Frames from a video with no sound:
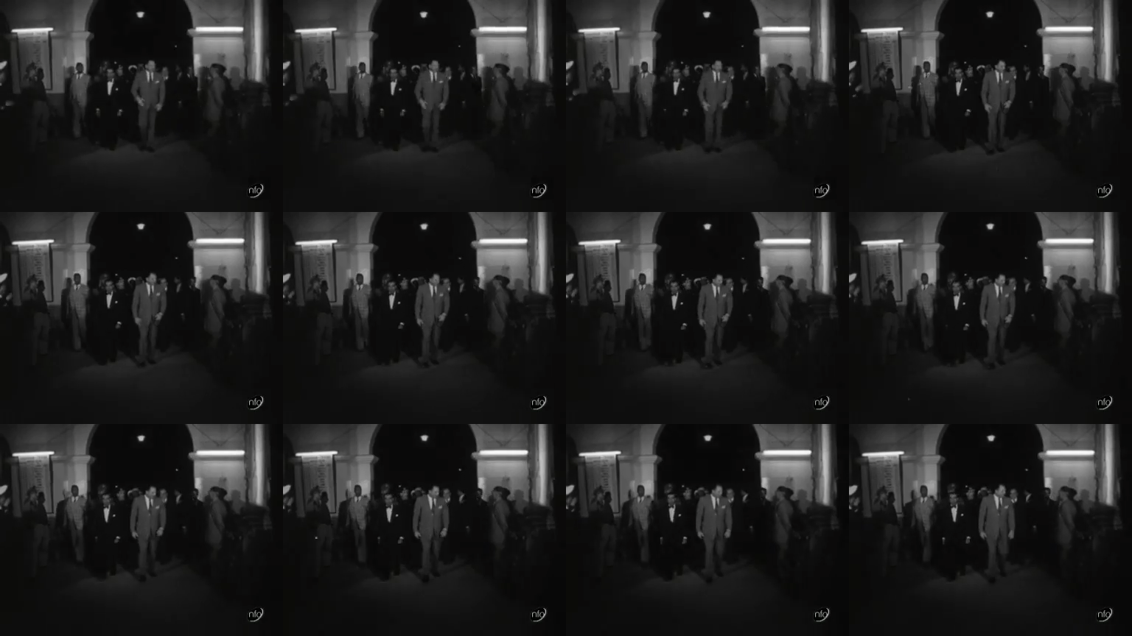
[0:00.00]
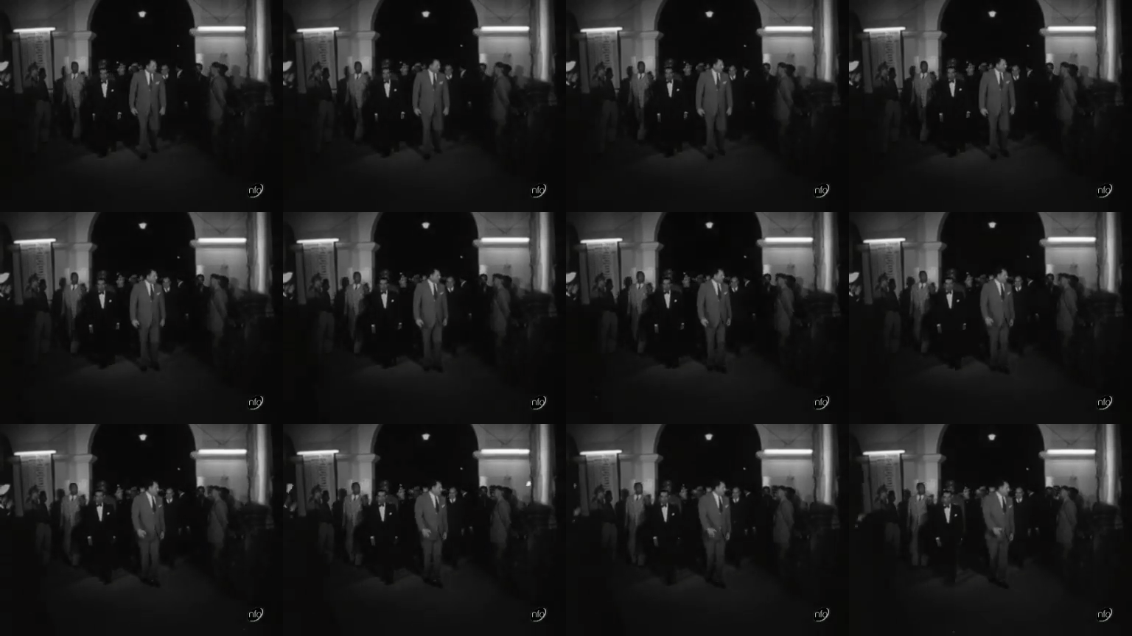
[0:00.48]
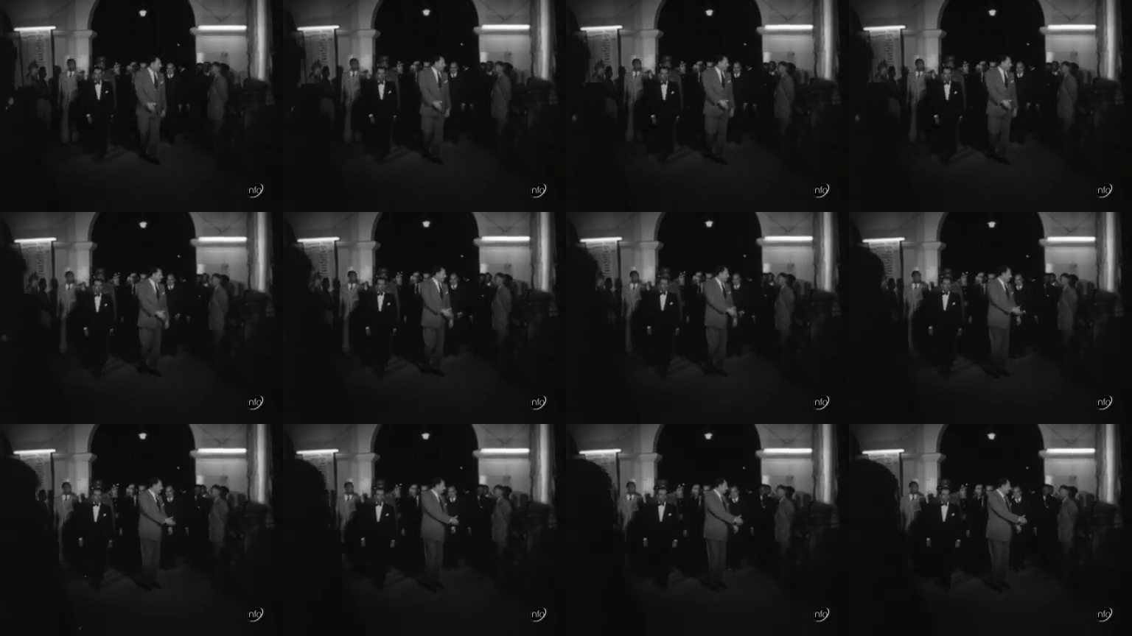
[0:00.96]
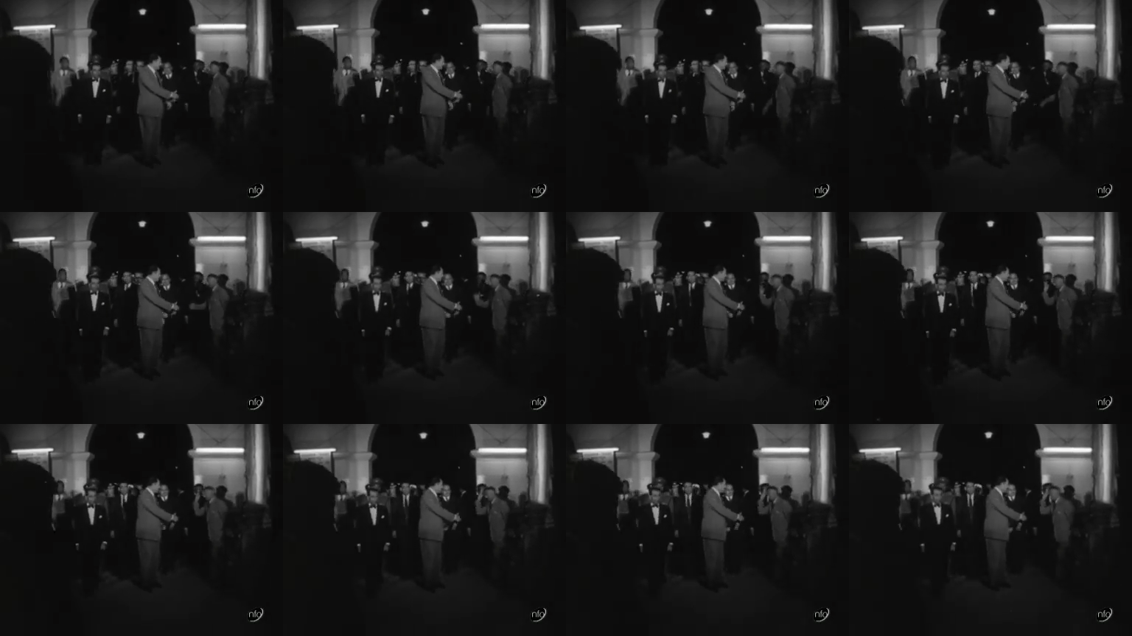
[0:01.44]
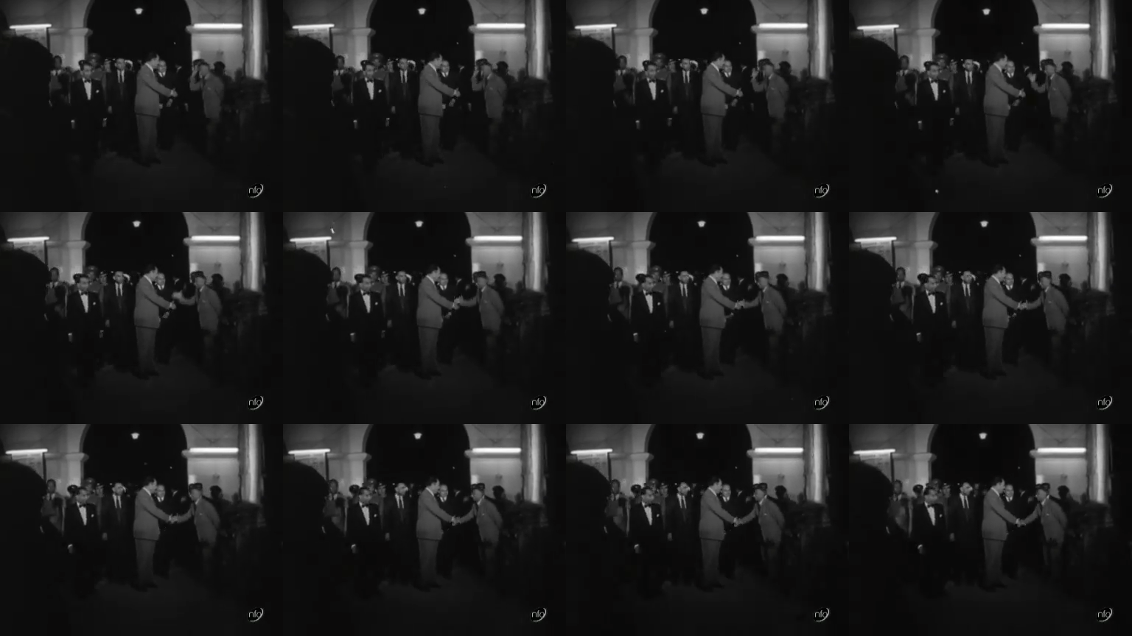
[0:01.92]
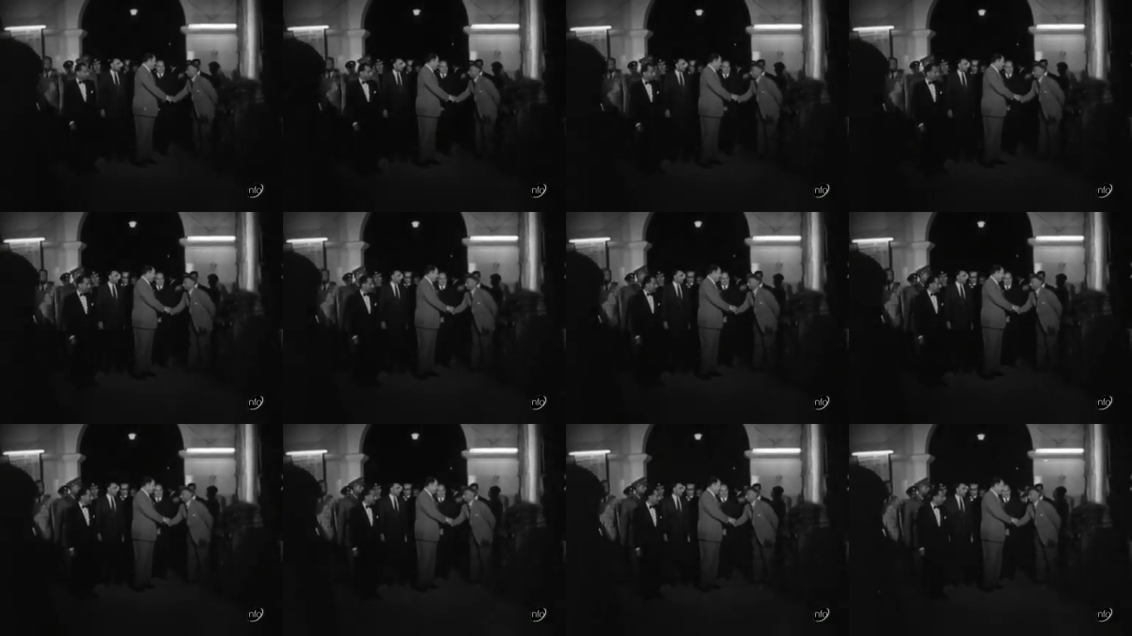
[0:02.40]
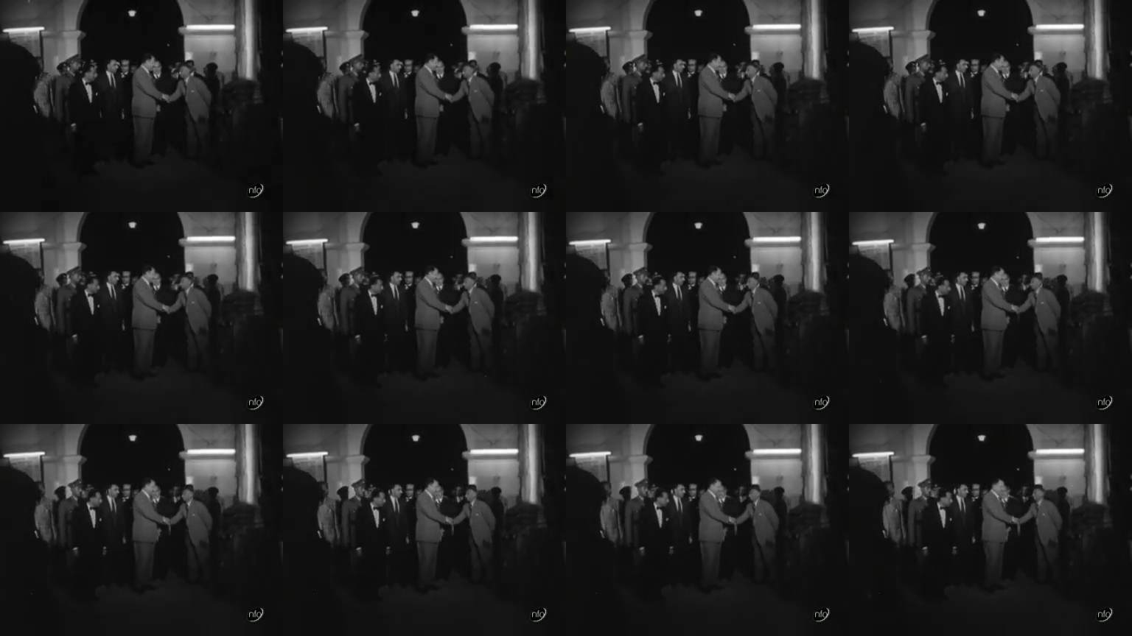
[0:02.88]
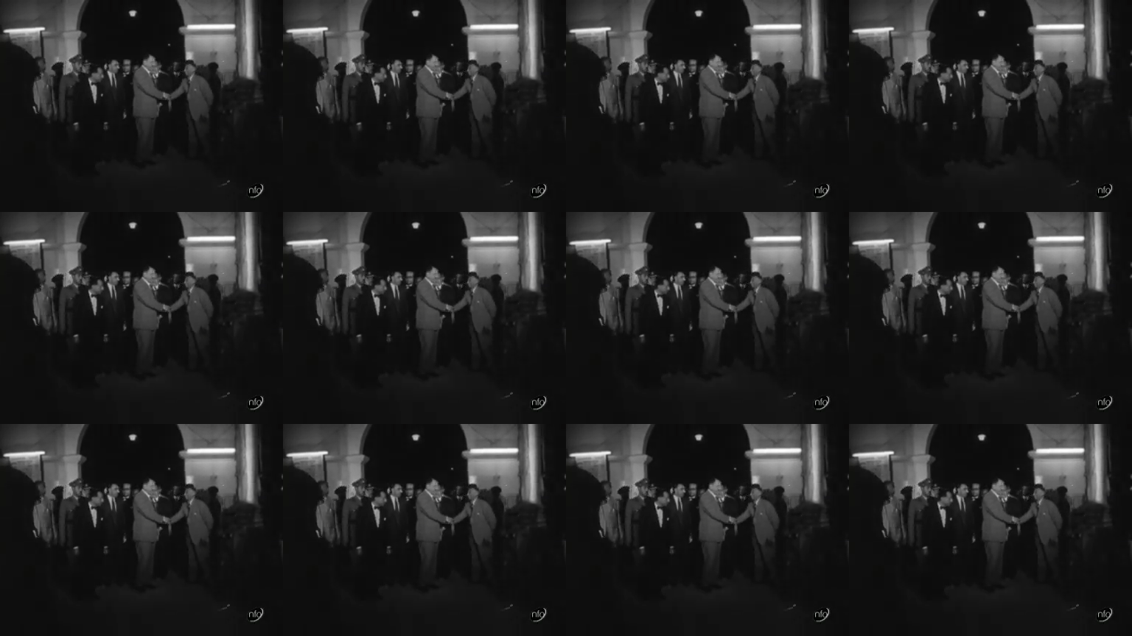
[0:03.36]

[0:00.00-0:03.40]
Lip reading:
No face is visible, so there are no lips to read.